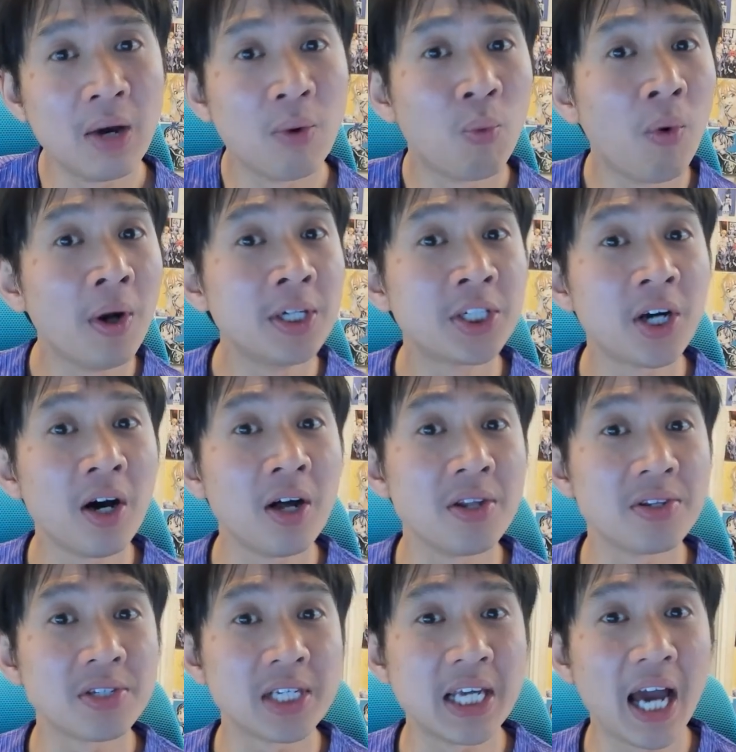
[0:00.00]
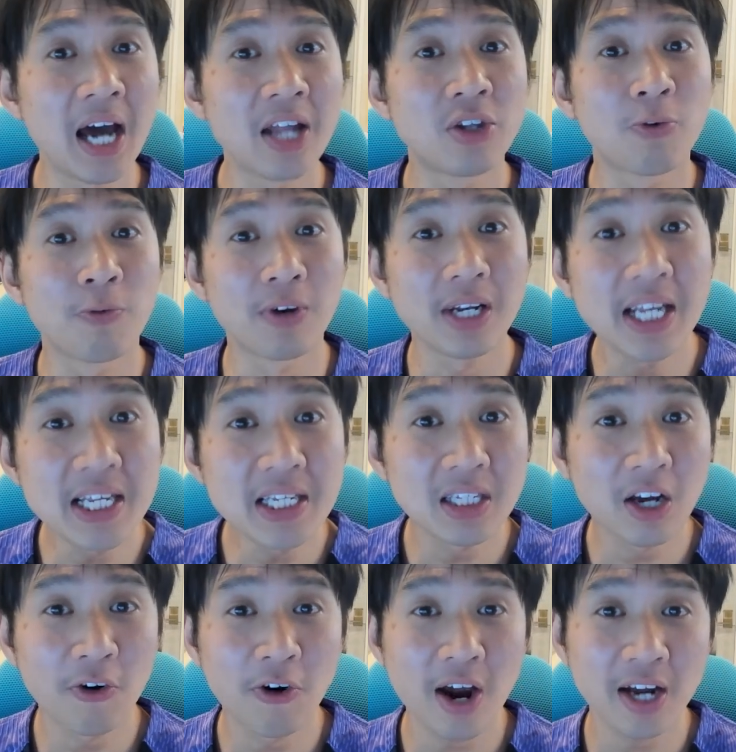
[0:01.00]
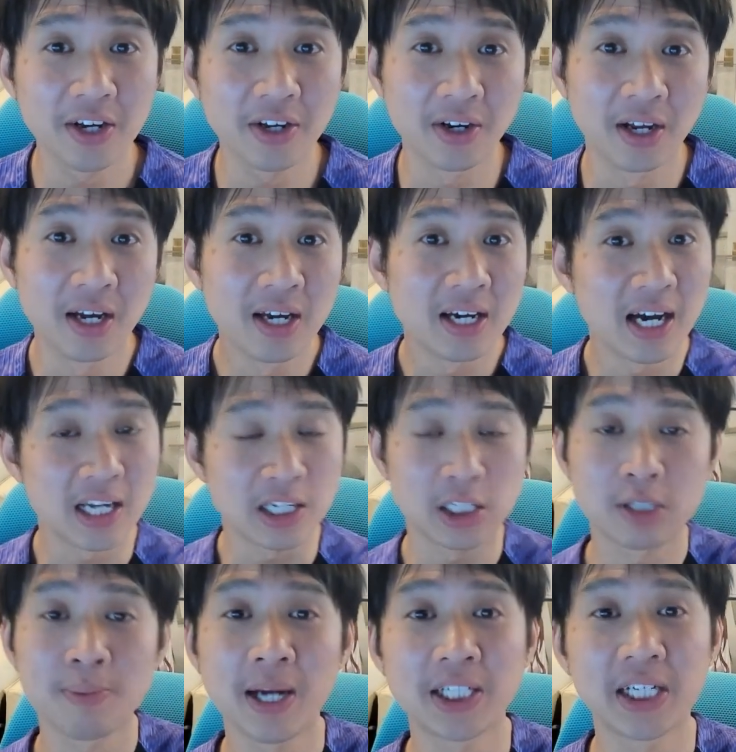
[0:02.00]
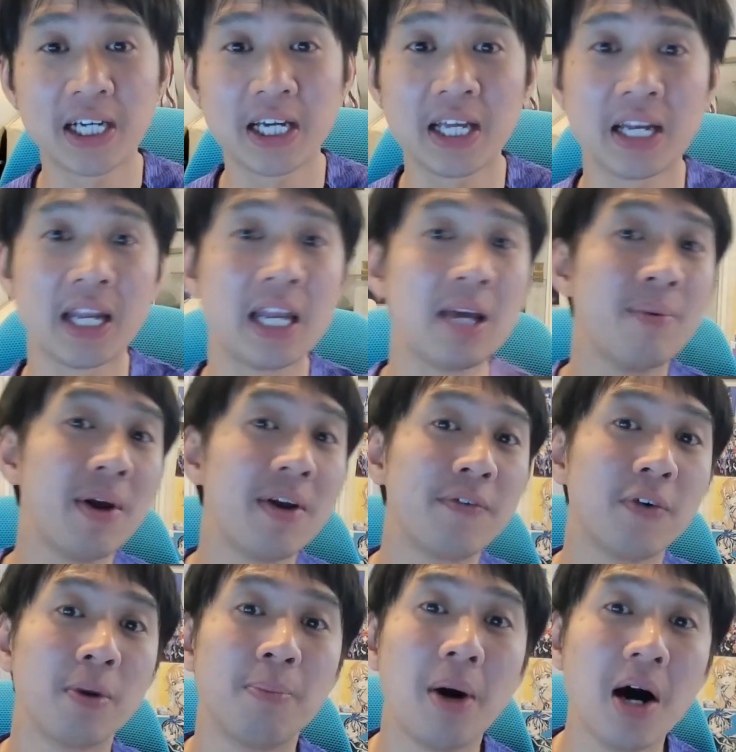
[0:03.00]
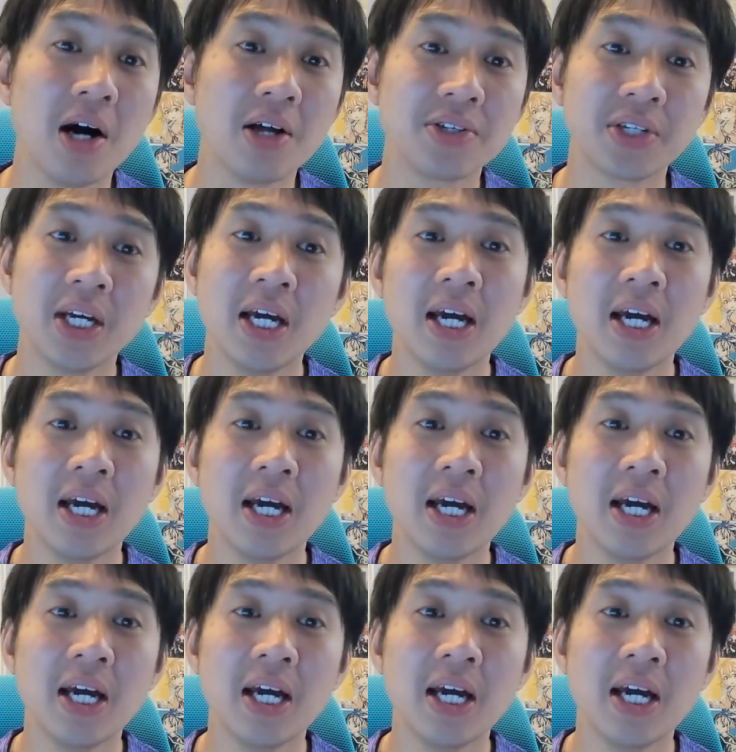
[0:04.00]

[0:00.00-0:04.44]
One chance he had to release the Kraken and smash it in, and he went for the pass.